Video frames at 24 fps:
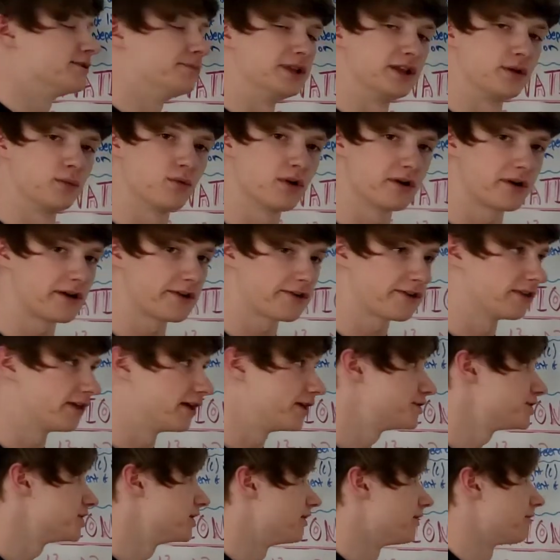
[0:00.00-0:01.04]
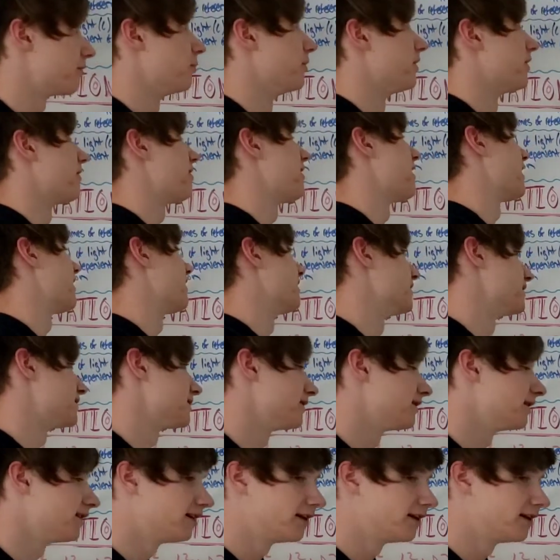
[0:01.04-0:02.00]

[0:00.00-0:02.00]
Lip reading: complete one oscillation is 1 second.